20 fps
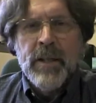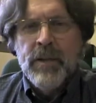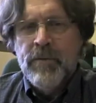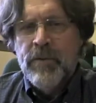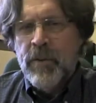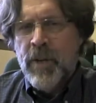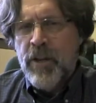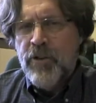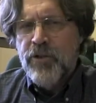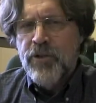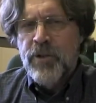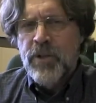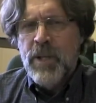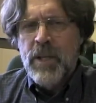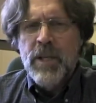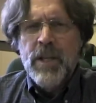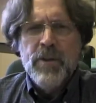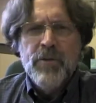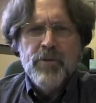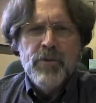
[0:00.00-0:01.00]
inflation
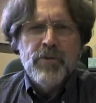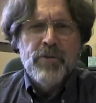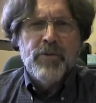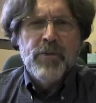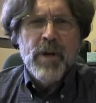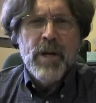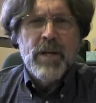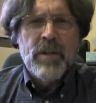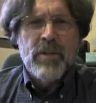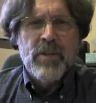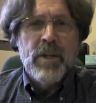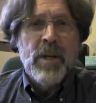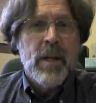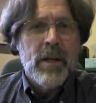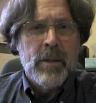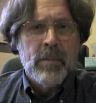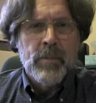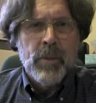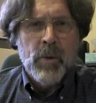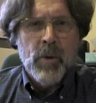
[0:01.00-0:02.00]
and interest rates and
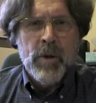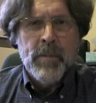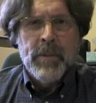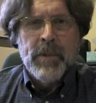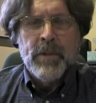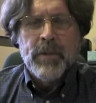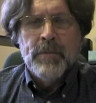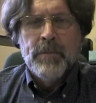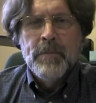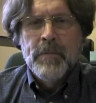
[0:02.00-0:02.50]
unemployment.